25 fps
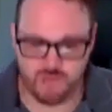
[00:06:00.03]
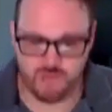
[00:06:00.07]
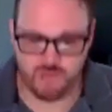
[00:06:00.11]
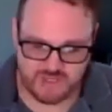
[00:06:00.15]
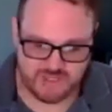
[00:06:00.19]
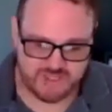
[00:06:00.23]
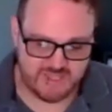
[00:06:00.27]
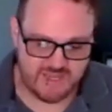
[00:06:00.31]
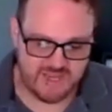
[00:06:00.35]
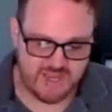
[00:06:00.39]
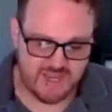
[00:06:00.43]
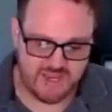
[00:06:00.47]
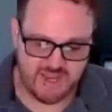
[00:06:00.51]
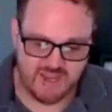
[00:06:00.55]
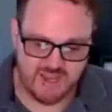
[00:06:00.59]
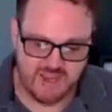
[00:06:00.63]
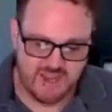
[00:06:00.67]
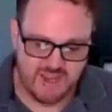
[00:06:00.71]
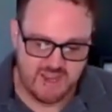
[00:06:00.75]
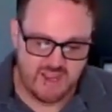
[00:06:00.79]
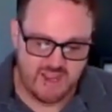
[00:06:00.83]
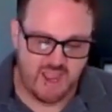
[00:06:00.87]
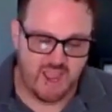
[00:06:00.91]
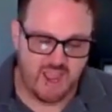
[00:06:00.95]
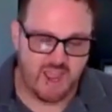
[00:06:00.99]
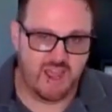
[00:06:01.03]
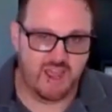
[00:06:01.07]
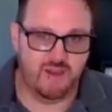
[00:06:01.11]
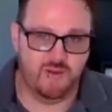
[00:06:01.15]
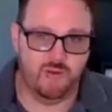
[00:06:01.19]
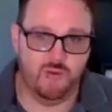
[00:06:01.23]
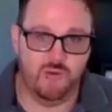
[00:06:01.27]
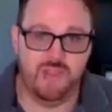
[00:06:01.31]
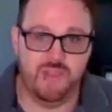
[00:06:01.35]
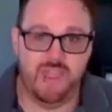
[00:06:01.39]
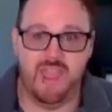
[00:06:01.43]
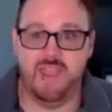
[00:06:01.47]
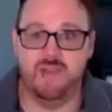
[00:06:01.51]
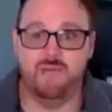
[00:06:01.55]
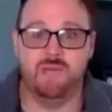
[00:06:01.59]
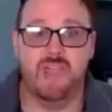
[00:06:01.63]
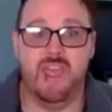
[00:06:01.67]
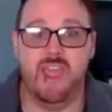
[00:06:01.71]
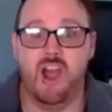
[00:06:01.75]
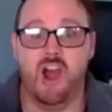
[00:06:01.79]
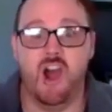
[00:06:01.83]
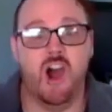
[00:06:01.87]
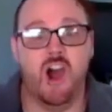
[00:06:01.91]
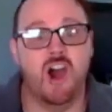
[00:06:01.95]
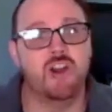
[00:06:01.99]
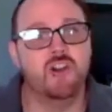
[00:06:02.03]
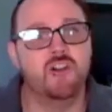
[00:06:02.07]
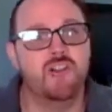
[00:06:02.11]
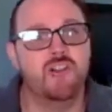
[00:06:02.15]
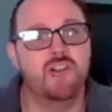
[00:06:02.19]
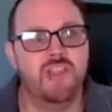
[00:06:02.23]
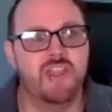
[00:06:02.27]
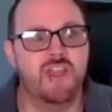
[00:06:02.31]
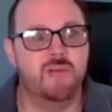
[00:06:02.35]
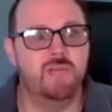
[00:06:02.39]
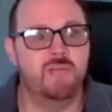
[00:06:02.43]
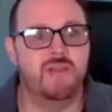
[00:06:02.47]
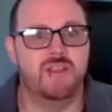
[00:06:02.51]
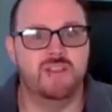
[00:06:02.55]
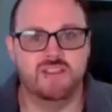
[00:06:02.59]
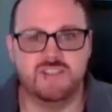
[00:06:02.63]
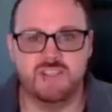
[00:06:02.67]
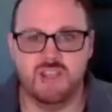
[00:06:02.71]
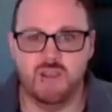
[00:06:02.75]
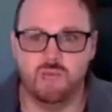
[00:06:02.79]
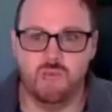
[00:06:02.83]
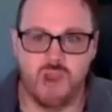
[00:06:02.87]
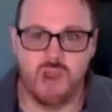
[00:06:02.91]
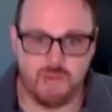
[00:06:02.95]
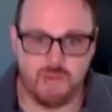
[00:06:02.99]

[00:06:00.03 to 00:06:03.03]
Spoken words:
We see where they honor them in some way